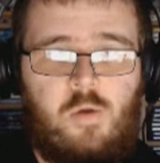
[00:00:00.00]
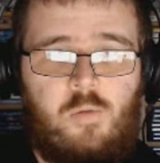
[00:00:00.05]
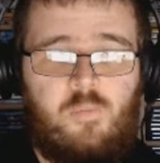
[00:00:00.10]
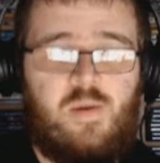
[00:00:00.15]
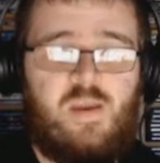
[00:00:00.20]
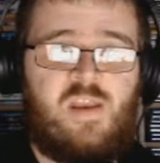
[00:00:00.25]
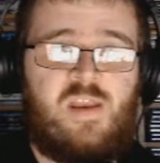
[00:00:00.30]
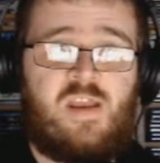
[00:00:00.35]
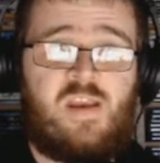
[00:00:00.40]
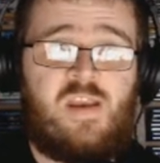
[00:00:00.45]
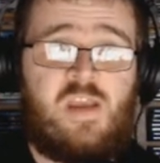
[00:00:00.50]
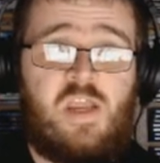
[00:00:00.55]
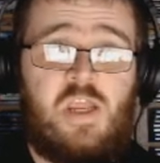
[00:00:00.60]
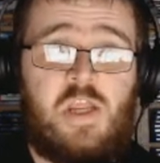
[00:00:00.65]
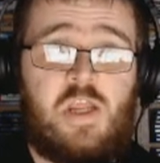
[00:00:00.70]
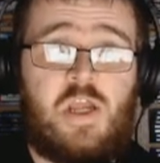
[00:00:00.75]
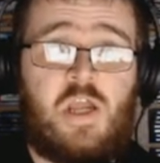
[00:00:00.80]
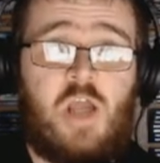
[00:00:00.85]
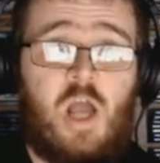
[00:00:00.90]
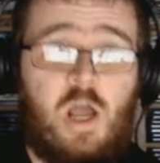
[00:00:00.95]
being any
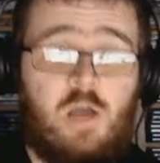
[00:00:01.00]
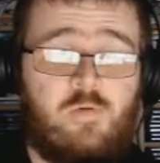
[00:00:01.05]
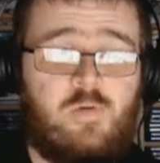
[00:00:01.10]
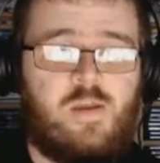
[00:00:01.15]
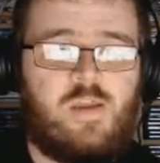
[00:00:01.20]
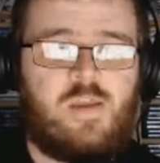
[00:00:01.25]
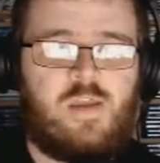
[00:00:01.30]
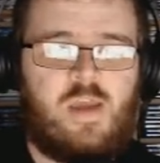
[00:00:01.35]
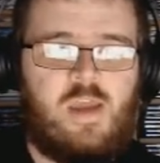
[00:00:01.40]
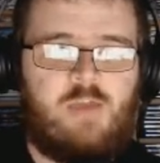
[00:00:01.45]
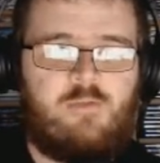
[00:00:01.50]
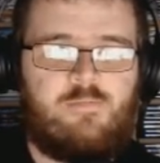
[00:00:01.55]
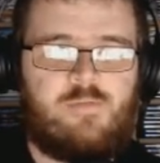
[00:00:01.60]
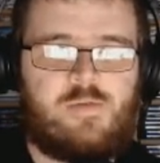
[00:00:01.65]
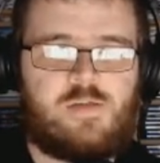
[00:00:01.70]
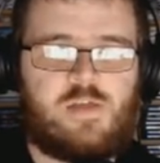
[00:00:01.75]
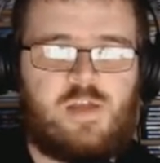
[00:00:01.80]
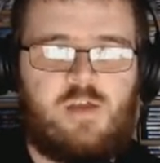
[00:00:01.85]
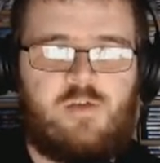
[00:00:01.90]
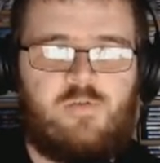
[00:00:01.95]
current
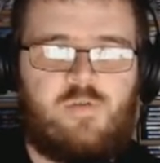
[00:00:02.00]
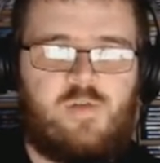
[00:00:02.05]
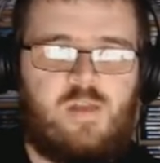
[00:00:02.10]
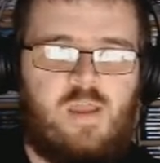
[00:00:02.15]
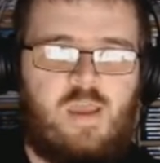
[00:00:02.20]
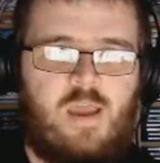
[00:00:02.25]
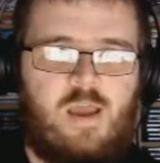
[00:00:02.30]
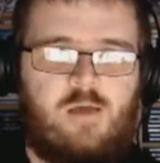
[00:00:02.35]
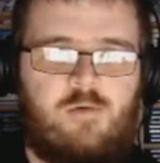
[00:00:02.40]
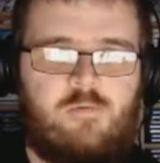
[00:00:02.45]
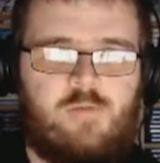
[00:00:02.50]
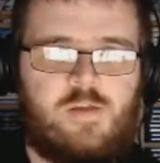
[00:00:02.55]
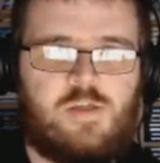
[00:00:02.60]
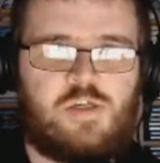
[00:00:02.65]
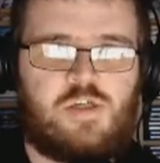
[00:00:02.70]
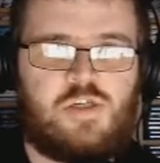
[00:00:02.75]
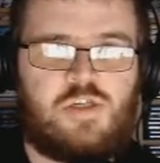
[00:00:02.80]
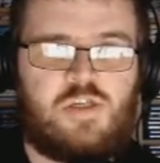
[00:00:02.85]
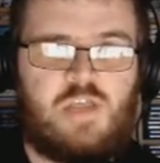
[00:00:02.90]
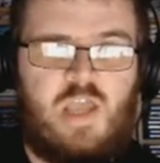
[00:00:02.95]
games currently out
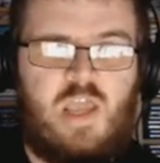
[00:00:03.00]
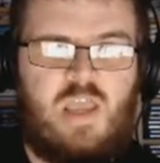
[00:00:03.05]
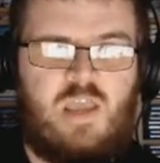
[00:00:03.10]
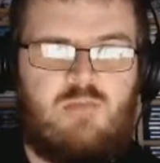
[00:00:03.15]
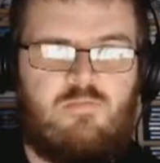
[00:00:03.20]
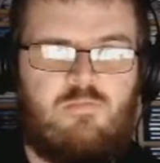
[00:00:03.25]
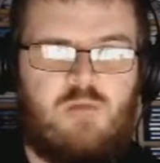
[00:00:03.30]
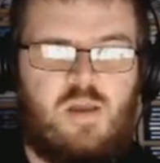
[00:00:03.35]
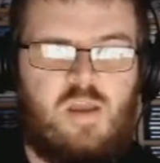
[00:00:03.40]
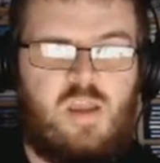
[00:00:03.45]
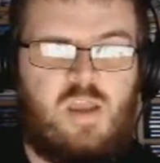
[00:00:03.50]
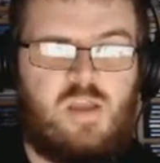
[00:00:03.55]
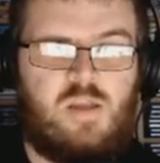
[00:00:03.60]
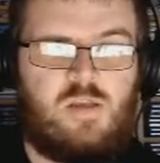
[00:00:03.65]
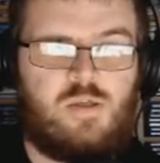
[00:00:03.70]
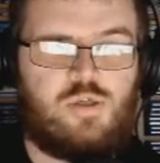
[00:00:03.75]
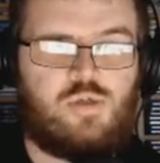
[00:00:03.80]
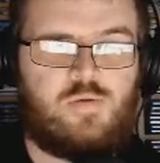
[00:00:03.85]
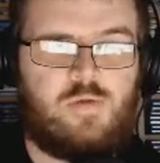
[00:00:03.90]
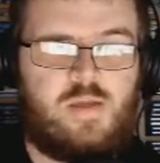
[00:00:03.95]
which take my
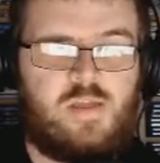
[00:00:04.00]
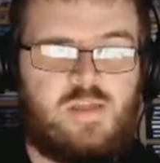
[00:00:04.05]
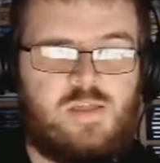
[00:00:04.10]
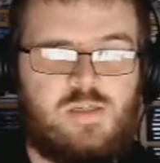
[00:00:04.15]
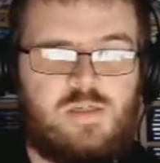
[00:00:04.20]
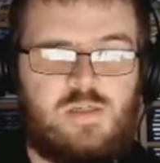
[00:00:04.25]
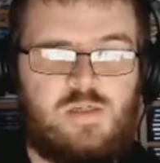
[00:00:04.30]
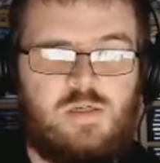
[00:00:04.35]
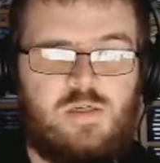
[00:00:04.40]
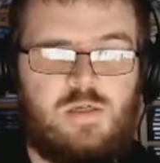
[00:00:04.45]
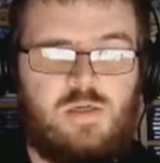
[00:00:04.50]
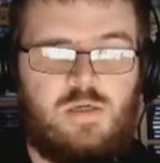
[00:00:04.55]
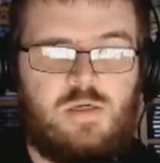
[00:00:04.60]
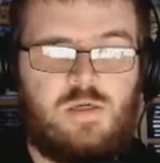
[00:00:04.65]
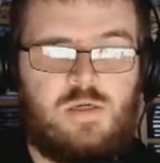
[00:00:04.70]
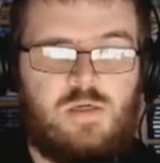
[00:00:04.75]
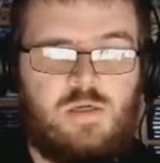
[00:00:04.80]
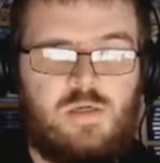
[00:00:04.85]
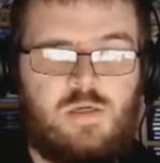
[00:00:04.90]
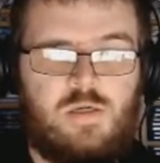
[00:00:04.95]
interest.
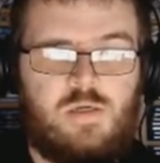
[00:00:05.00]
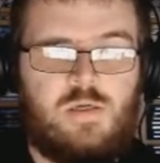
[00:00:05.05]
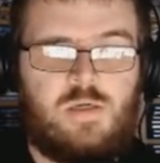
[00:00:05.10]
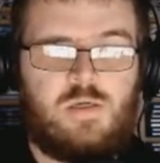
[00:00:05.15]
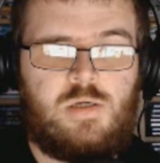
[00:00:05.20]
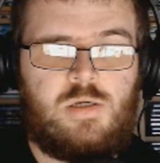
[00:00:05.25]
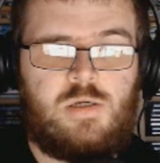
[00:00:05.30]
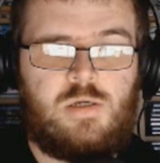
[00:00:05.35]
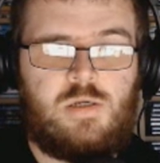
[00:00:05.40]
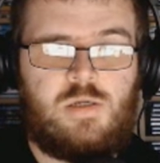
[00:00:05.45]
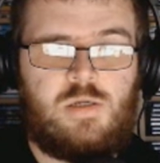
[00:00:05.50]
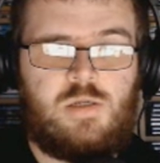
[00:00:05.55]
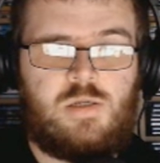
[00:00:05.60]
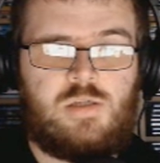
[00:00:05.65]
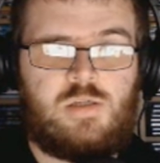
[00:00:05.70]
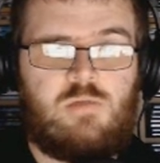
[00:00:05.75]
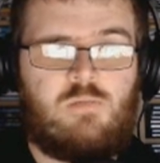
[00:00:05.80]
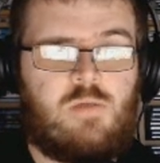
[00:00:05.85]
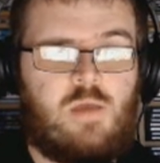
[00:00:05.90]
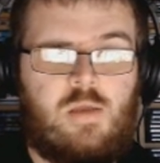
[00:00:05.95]

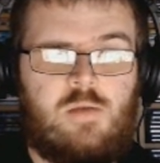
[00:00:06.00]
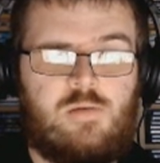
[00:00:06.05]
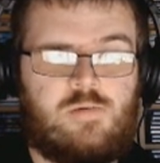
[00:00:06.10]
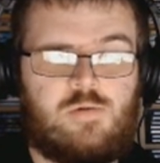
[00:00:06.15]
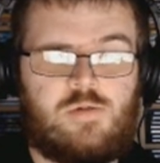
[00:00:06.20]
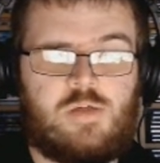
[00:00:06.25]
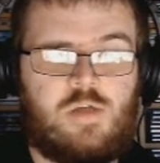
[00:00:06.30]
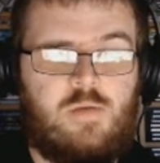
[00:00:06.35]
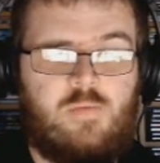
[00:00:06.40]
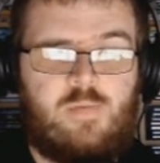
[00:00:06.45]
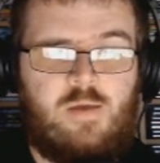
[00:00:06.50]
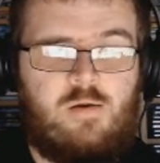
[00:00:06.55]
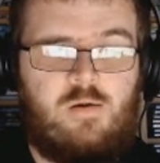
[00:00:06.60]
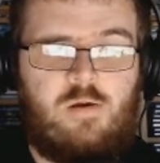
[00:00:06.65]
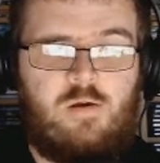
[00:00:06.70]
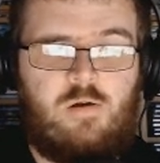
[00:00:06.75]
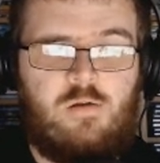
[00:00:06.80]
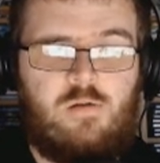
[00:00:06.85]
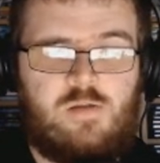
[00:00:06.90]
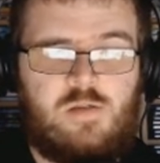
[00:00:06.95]
Some games which come out
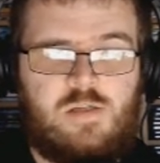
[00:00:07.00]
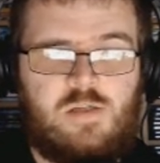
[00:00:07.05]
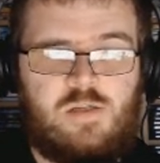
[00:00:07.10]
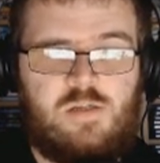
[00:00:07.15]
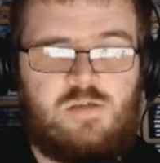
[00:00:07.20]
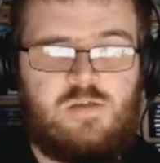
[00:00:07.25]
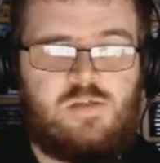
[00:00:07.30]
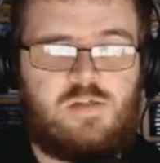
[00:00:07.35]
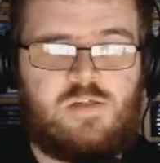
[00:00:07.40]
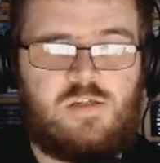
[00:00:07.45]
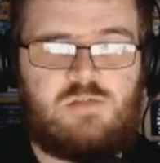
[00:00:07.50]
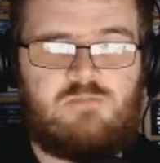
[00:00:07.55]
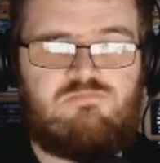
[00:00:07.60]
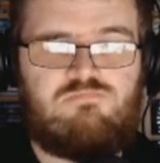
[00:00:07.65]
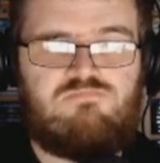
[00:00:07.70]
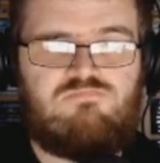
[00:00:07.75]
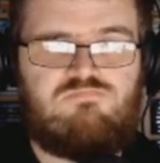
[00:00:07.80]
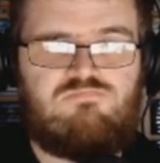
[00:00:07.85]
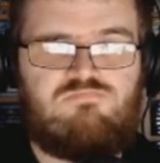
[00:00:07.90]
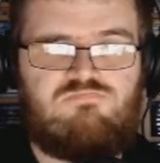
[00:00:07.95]
honestly just
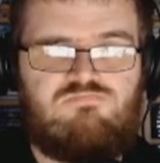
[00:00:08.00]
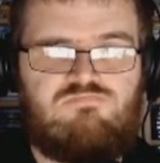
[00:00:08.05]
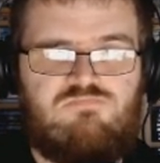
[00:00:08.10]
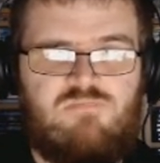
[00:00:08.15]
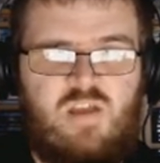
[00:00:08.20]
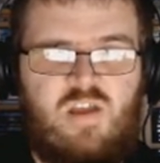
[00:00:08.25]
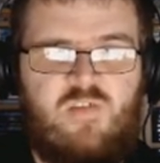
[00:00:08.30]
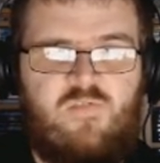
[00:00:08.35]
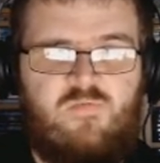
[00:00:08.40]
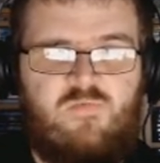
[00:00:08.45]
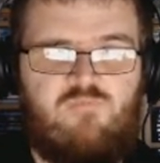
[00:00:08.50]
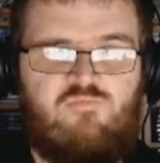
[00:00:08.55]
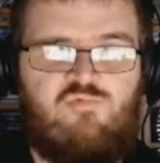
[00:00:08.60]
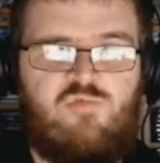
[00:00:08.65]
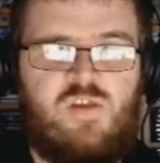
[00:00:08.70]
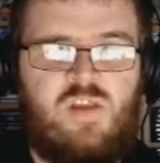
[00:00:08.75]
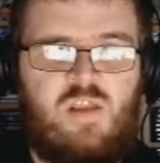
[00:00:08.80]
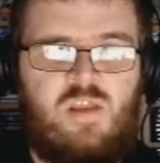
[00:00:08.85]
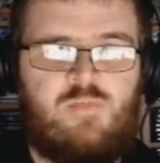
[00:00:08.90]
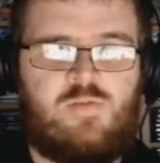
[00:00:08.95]
have
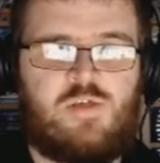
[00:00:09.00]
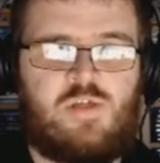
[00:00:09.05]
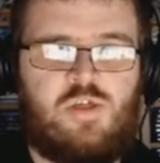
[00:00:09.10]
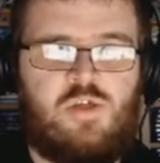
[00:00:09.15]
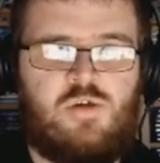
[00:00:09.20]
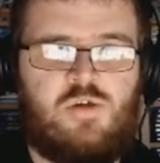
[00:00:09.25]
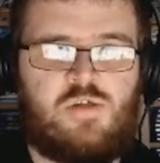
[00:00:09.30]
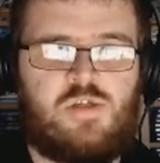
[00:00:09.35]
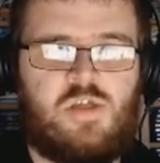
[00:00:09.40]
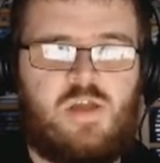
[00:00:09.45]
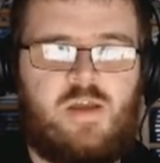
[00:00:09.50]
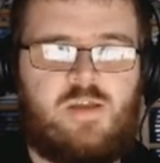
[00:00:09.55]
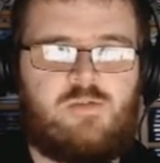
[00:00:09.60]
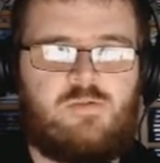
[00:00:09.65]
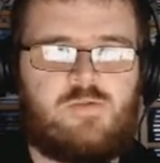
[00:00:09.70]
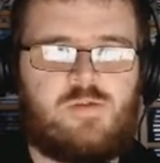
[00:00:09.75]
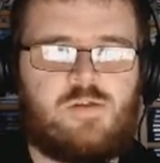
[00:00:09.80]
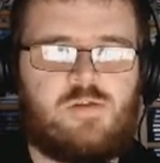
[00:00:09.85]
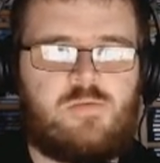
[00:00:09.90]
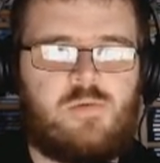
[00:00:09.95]
really obscure
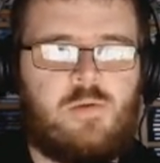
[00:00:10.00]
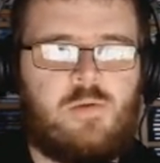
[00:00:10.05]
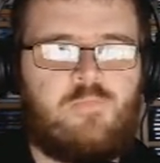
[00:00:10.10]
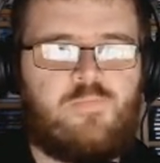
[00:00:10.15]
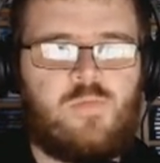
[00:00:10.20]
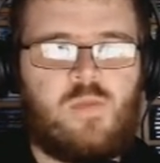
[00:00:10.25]
titles to them.